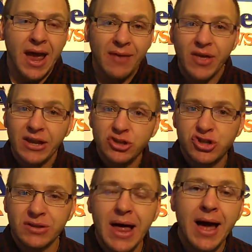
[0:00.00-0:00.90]
and then in
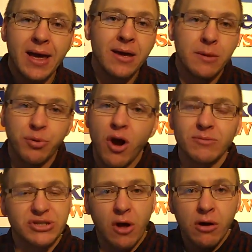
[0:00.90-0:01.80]
July
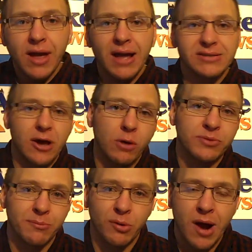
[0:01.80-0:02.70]
promised all kinds of
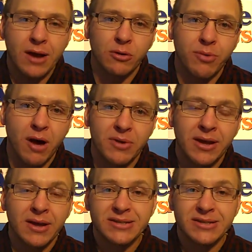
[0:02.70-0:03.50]
help to Barack Obama